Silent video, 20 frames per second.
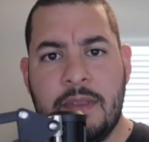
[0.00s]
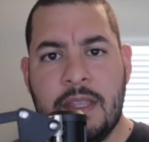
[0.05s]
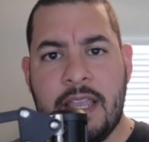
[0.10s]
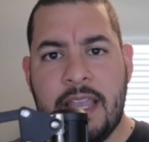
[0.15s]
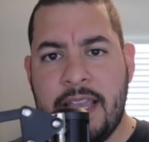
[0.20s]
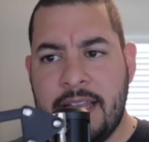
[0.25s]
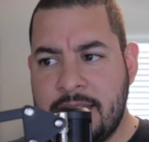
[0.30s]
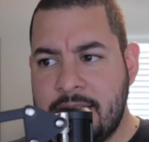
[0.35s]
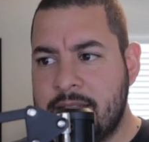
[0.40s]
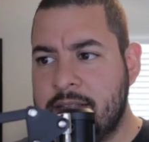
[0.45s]

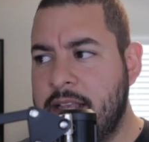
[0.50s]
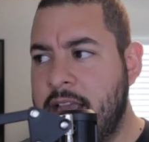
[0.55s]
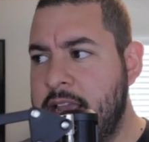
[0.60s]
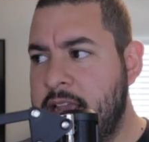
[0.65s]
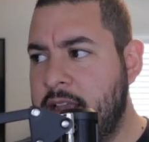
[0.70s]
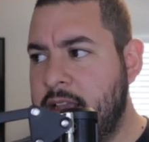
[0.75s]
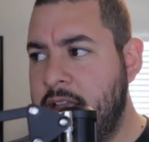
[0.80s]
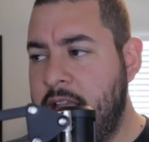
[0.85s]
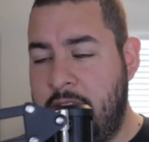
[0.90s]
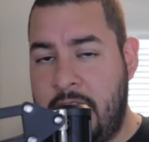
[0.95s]
It's
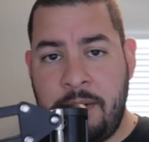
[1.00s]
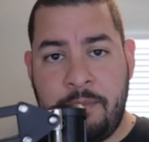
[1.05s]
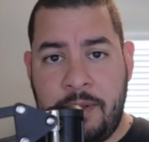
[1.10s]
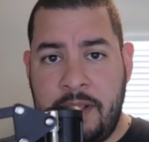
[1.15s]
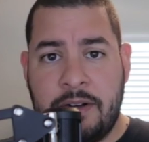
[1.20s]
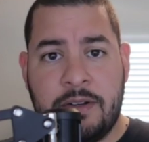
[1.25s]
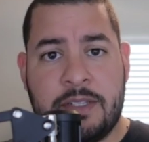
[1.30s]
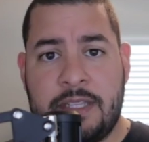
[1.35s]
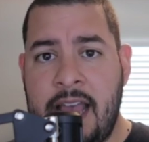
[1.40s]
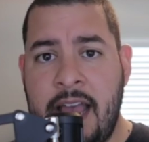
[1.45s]
like, and
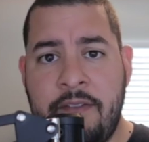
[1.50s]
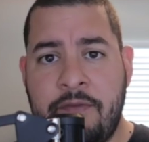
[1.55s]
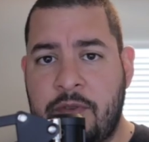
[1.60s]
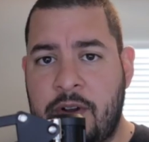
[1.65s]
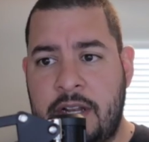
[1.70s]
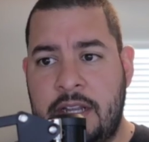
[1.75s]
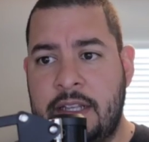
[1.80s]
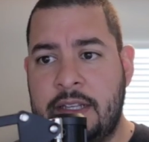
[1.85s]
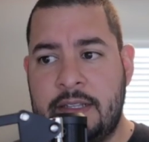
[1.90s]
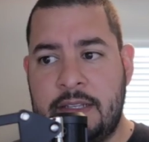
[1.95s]
Peter
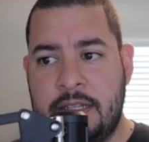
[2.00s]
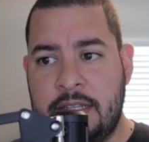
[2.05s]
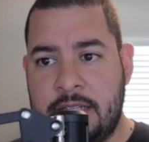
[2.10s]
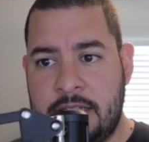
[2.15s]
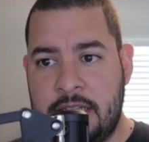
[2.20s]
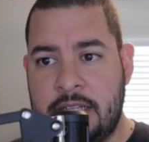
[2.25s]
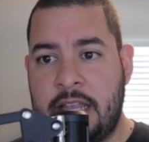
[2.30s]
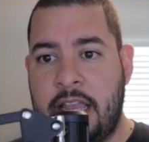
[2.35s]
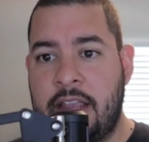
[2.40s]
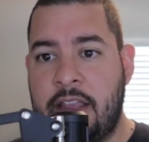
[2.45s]
Safran it's
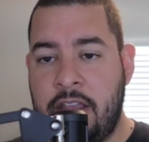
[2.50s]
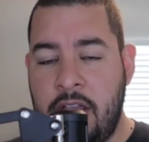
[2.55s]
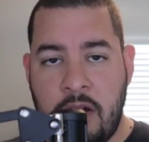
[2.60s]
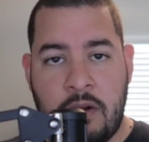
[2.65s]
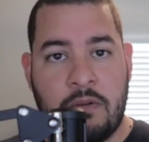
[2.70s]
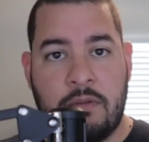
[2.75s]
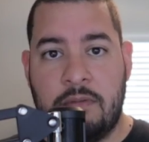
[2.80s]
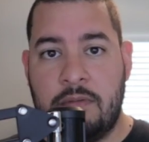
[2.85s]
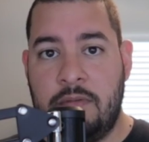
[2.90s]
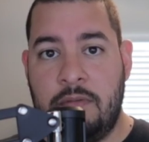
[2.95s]
like,
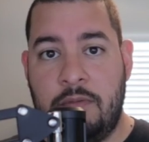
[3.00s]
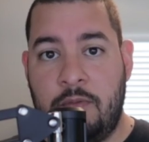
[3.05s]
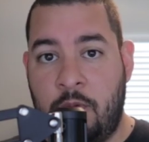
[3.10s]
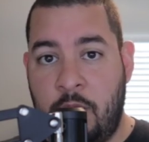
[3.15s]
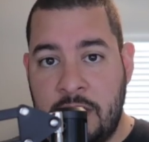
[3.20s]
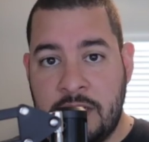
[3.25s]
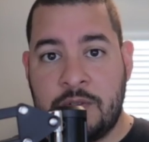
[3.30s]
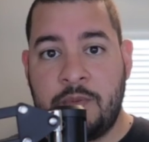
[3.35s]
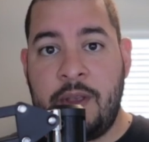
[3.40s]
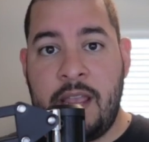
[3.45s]
yo,
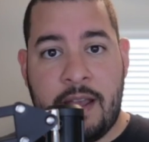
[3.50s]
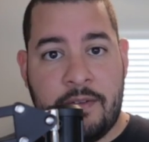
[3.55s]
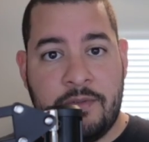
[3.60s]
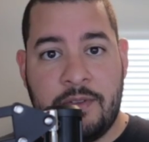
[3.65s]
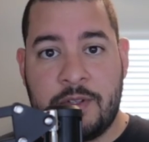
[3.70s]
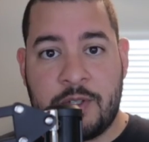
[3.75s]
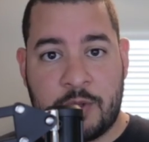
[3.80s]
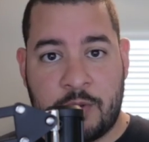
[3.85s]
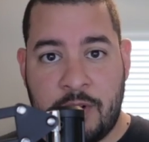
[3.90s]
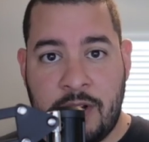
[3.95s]
once we have the
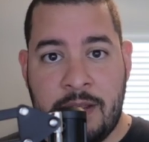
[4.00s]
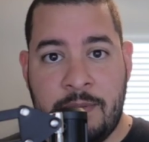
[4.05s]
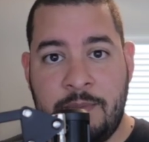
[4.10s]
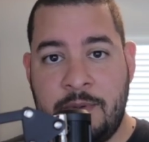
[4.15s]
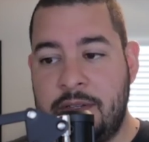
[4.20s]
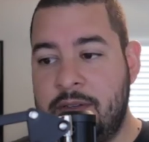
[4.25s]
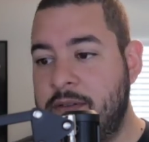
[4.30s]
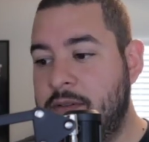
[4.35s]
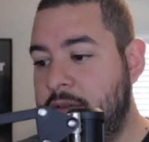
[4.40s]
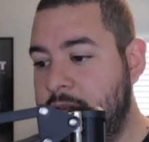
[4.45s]

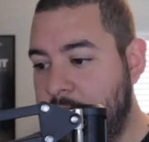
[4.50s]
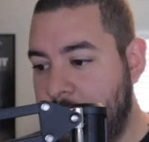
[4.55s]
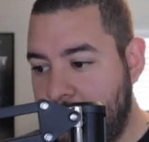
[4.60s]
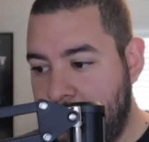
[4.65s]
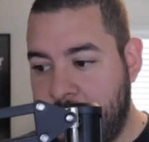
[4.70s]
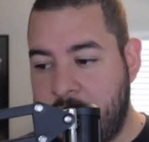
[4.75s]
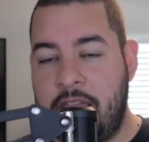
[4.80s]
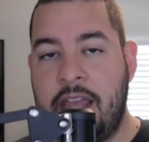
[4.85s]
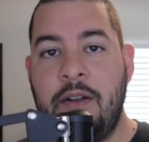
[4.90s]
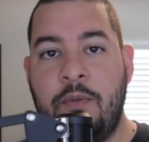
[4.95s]
script,
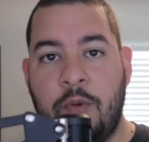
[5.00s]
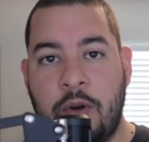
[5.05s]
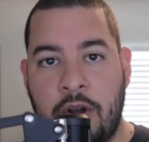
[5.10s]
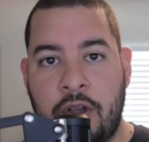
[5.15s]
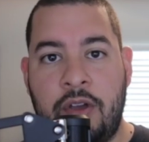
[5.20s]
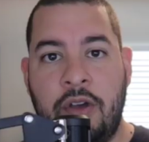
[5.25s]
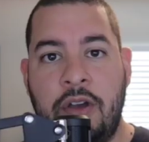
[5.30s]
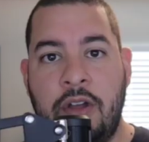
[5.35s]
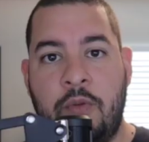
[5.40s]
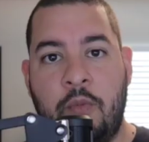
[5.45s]
then we're
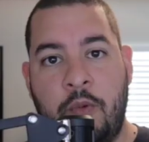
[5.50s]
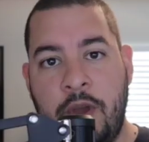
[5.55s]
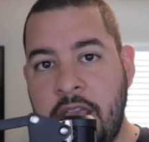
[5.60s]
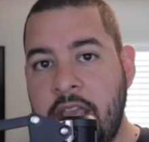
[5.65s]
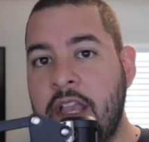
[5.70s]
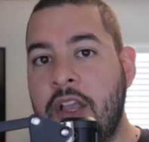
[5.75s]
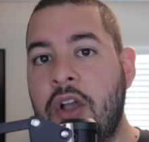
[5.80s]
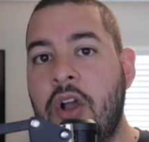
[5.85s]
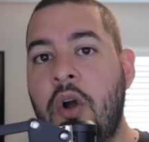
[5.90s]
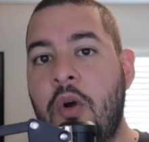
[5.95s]
good. We
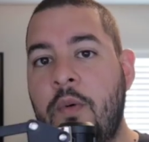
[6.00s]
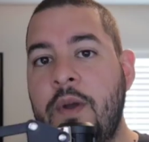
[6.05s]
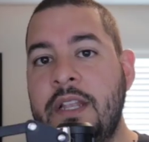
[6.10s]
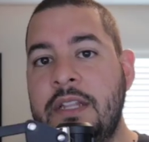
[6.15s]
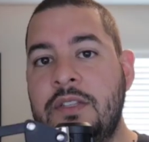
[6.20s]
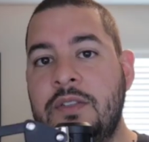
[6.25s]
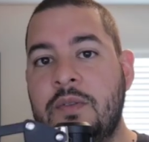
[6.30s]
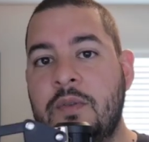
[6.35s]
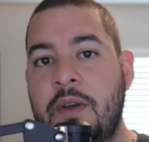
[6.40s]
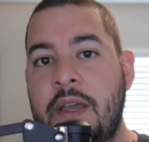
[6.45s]
can go
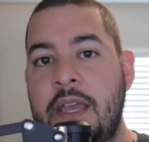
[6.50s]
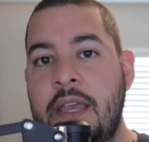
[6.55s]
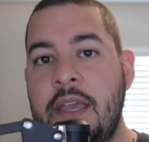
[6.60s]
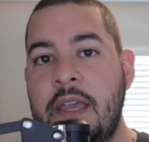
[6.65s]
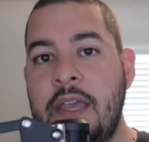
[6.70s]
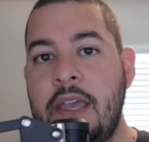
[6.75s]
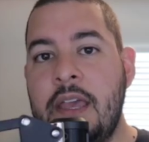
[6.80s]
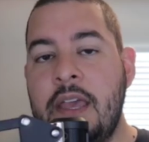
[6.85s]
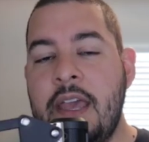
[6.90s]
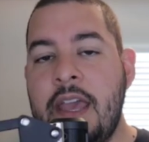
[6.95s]
into it.
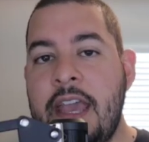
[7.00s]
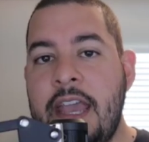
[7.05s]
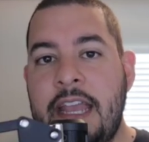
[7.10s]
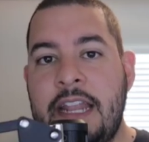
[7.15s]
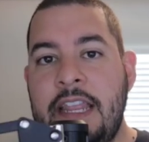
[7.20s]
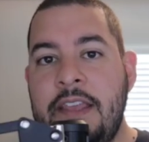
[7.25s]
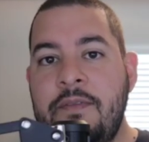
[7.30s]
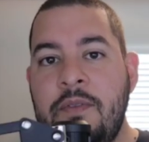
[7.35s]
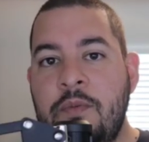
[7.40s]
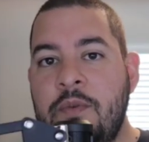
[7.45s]
And
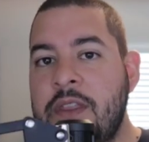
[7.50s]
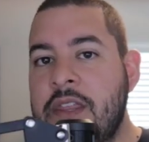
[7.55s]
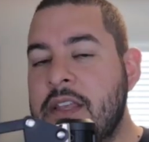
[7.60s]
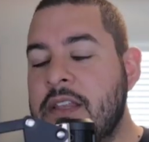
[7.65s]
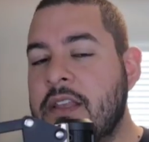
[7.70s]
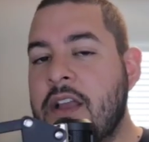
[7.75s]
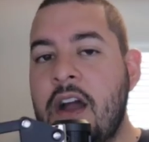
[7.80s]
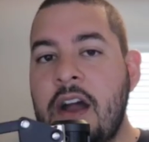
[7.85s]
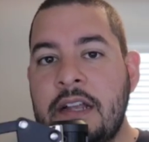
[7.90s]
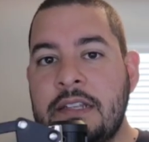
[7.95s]
even with the
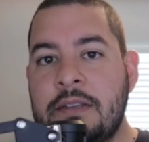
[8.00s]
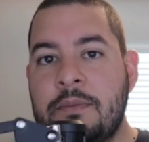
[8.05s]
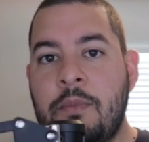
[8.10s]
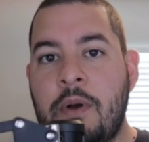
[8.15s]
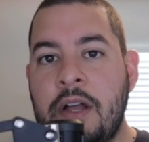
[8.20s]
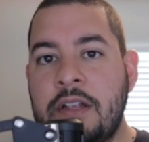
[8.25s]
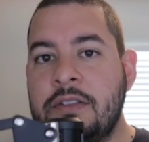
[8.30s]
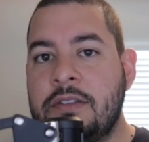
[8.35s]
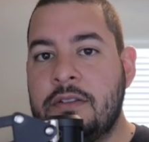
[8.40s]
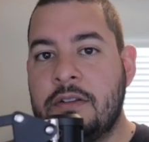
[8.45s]
Gods and
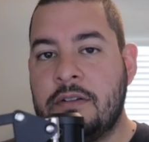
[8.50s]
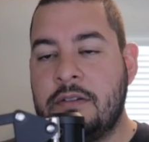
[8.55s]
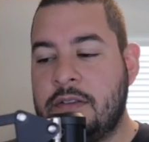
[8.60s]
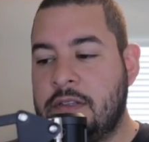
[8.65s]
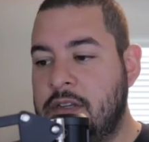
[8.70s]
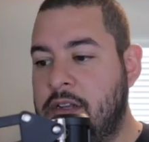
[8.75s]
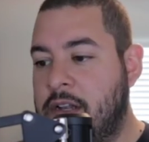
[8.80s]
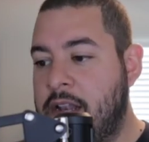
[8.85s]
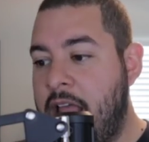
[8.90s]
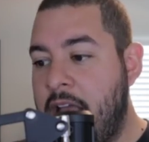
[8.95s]
Monsters
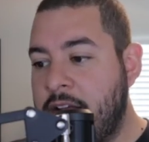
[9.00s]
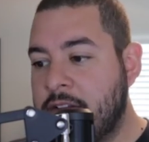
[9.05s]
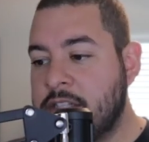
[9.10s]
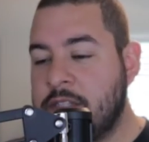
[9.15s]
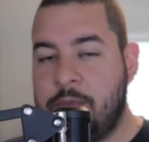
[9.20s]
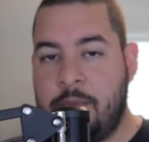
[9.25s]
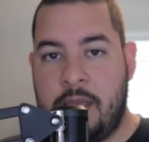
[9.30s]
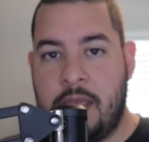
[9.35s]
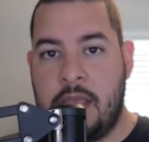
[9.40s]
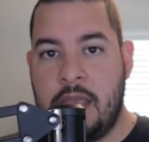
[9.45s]

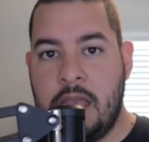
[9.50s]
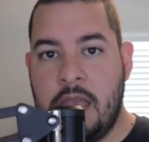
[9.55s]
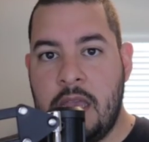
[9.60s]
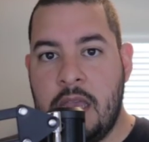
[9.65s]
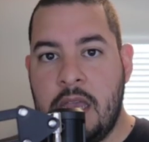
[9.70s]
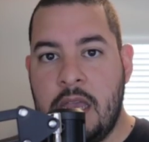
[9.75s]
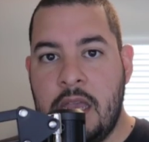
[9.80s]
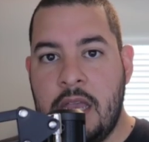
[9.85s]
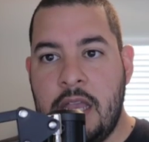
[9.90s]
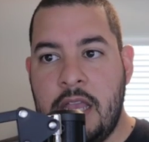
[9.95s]
announcement,
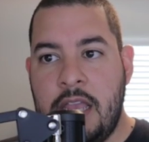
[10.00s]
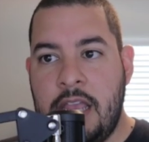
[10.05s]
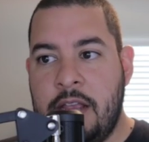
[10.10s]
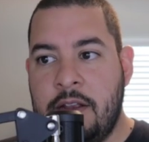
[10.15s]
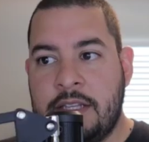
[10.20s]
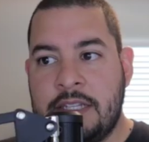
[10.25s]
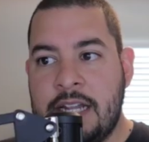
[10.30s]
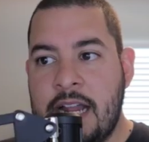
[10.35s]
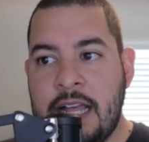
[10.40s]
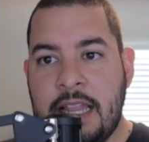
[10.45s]

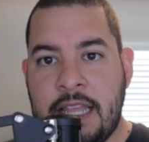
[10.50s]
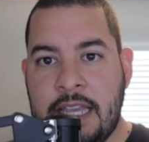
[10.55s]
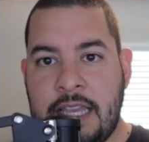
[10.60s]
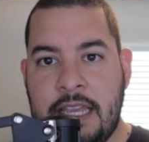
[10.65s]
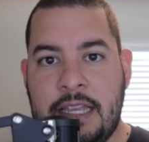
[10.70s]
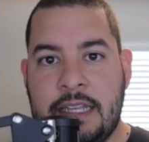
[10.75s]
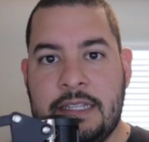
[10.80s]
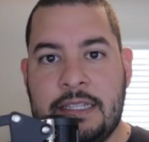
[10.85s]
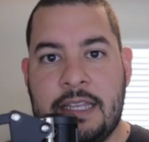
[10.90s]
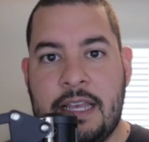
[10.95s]
It's not like
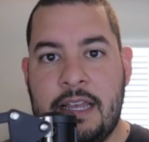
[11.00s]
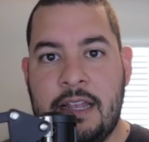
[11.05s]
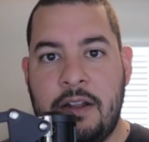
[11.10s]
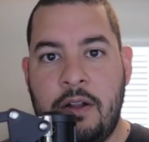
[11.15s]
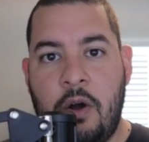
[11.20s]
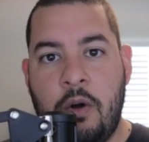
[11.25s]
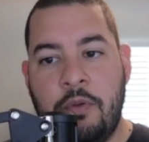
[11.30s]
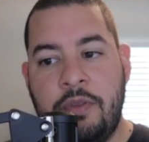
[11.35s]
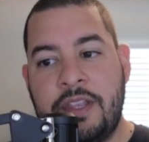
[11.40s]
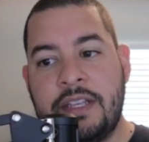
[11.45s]
he said,
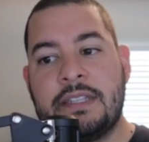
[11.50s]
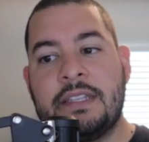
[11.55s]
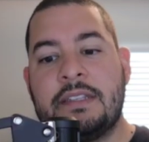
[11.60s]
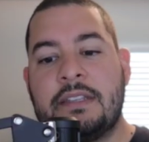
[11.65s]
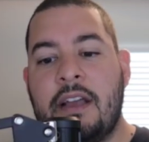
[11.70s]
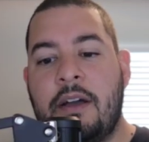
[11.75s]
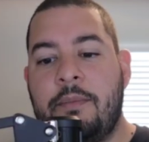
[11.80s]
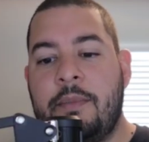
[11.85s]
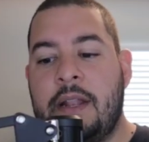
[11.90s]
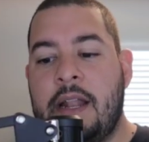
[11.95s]
"Oh, this is
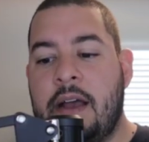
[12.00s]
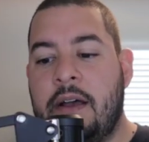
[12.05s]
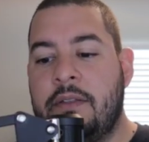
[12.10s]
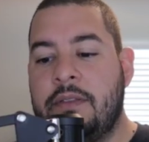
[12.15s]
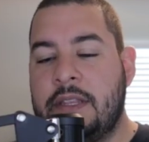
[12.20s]
coming out.